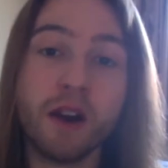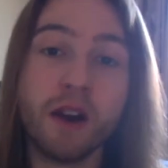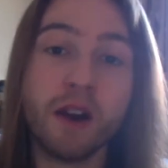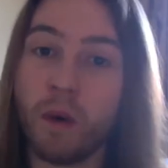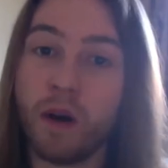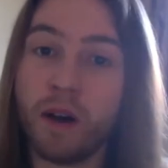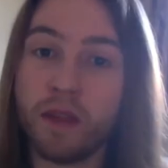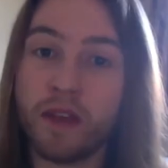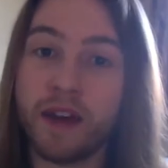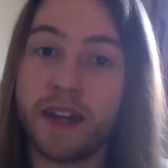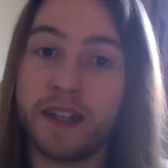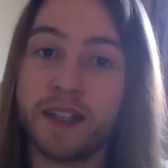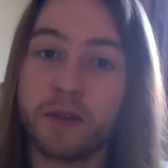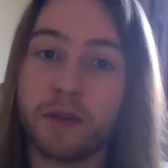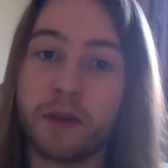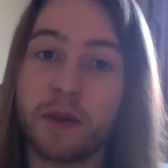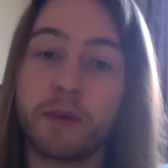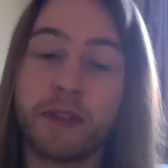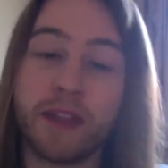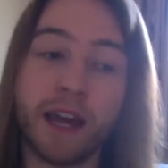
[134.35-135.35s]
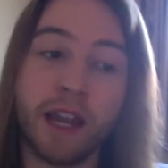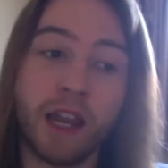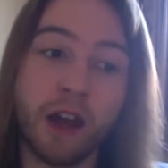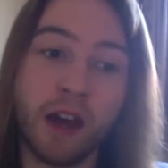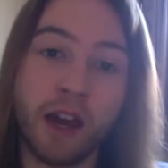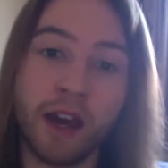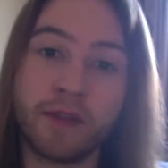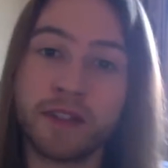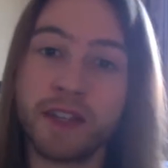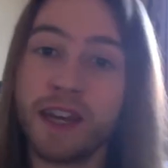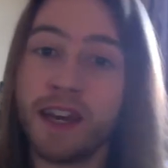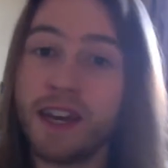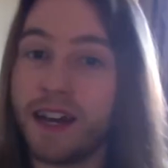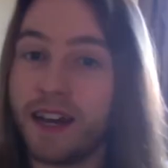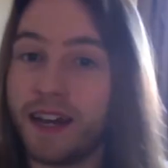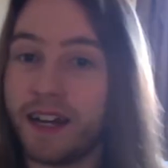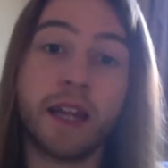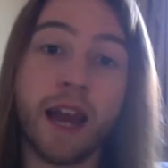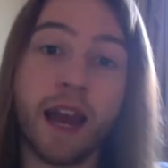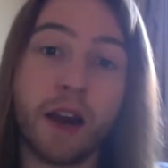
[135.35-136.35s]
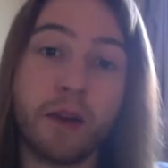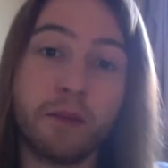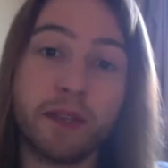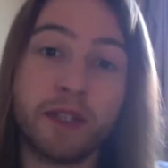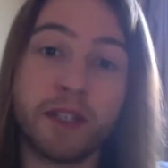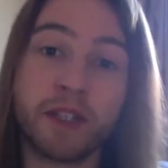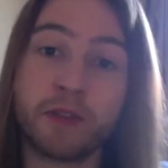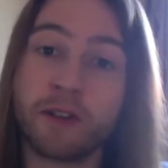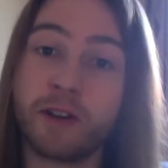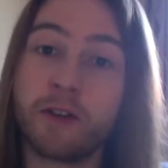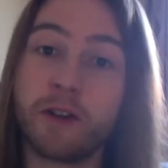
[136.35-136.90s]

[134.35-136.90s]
what they're doing with their lives, and how Mr.